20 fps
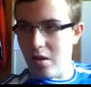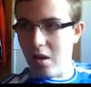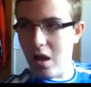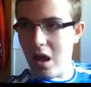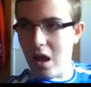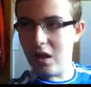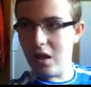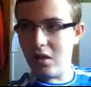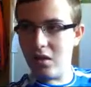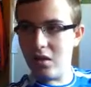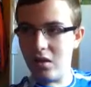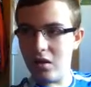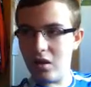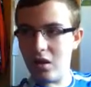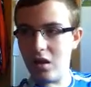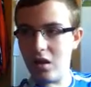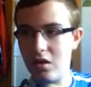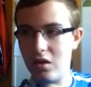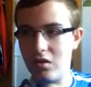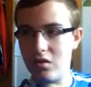and
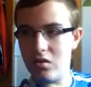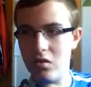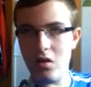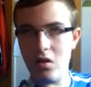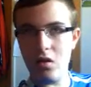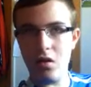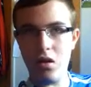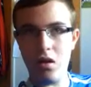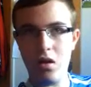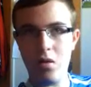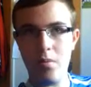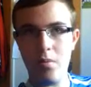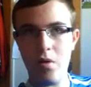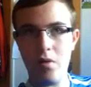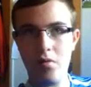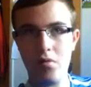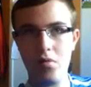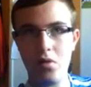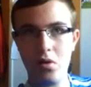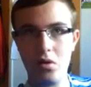do a little bit
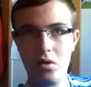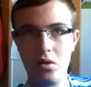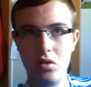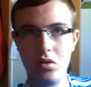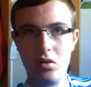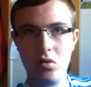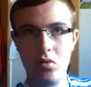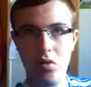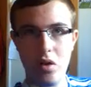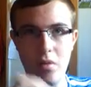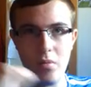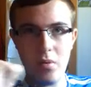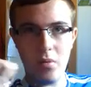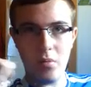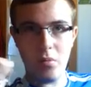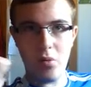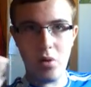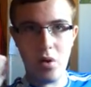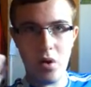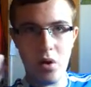of a scream
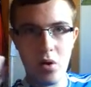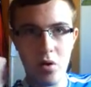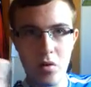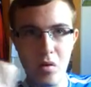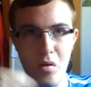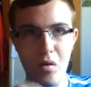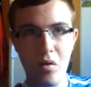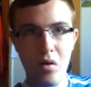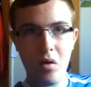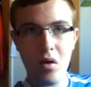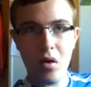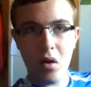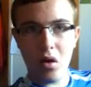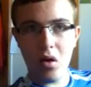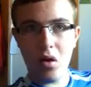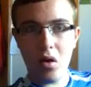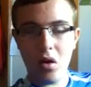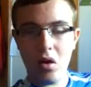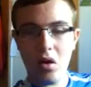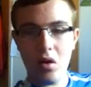and woohoo,
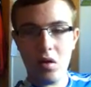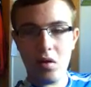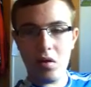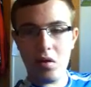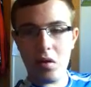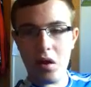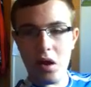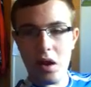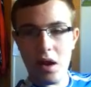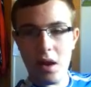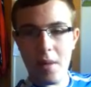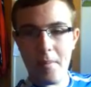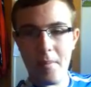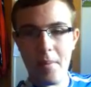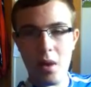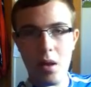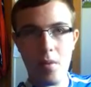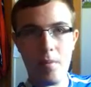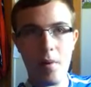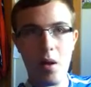and that'd
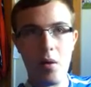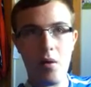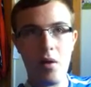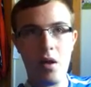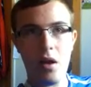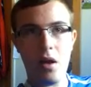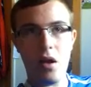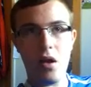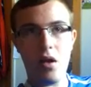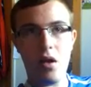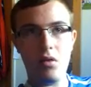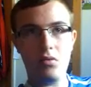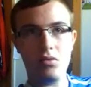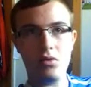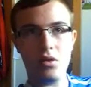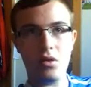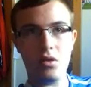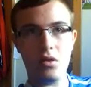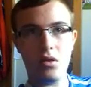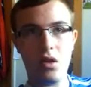be about it. And I'll
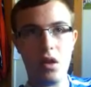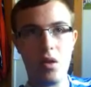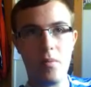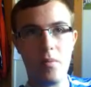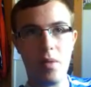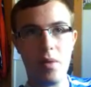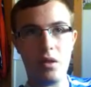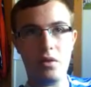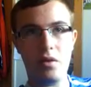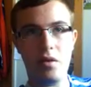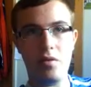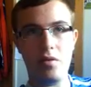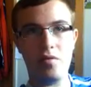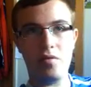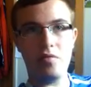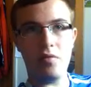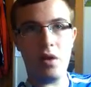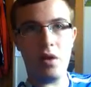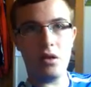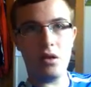just say massive
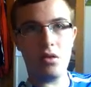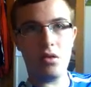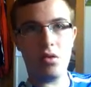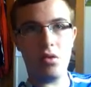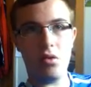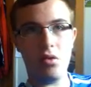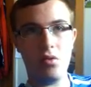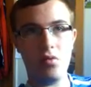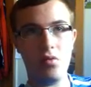thanks on the